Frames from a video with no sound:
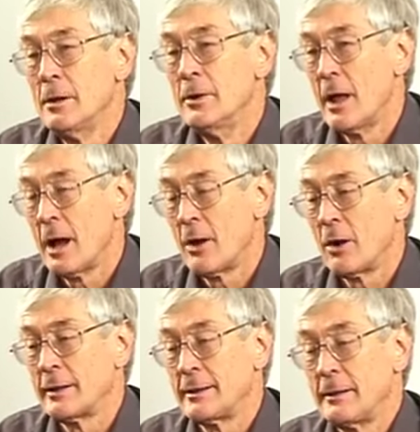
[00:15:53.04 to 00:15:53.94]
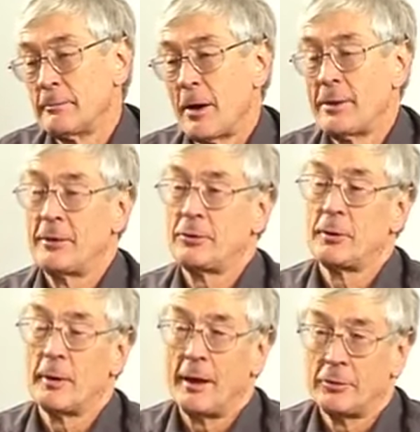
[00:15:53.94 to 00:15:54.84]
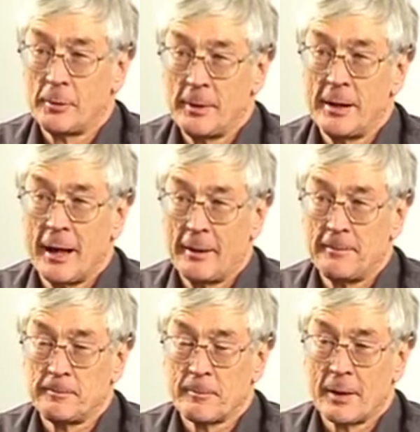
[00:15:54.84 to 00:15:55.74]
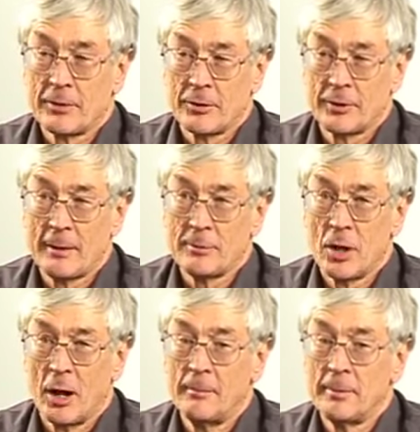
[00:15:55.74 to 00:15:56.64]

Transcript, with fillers: No, I think both has to has to be done at the same time.